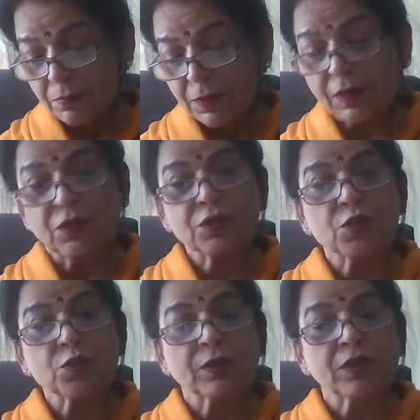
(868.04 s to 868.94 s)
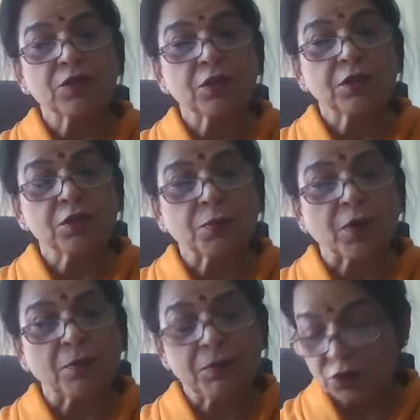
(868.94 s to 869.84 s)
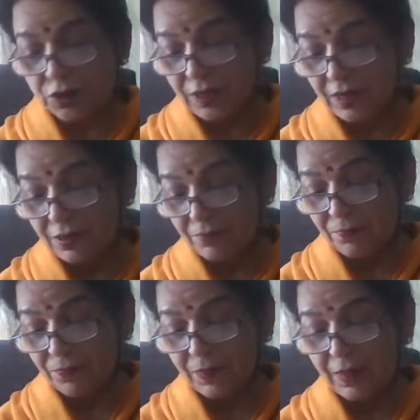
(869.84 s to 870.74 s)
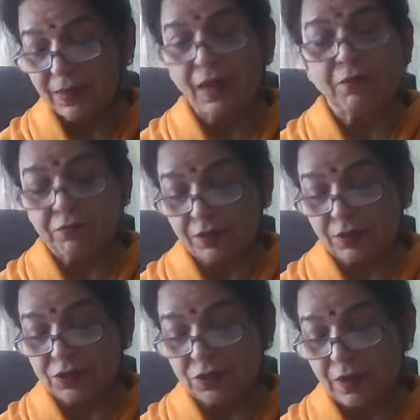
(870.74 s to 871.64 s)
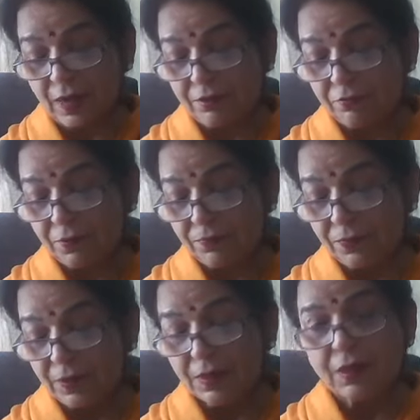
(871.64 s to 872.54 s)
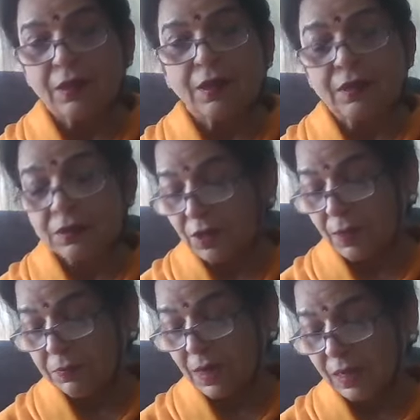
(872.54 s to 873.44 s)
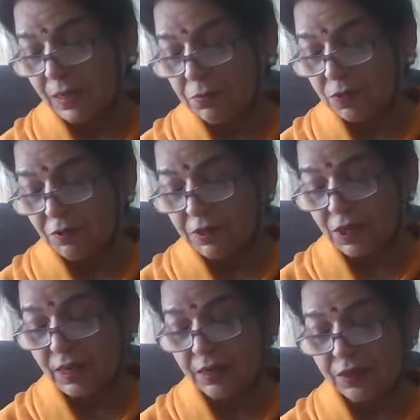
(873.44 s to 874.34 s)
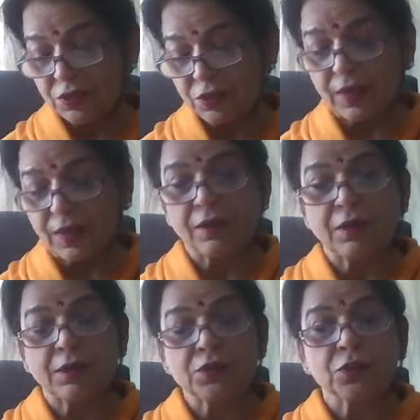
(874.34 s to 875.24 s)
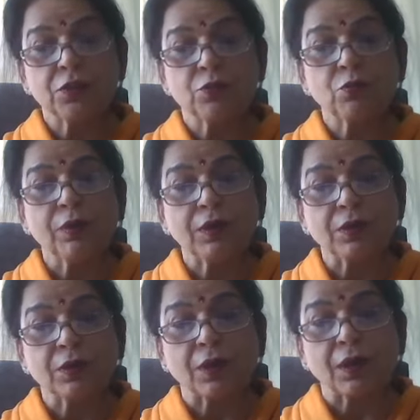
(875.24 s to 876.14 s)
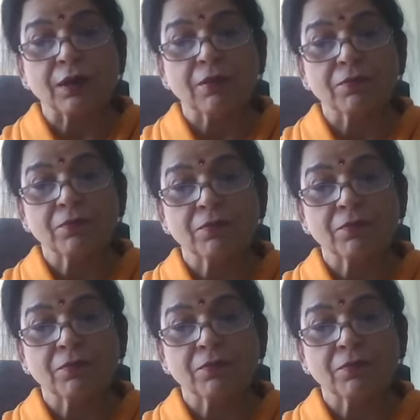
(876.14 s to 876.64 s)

Because this is what it is promised here, that after this life. Sometimes we take this declaration too literally.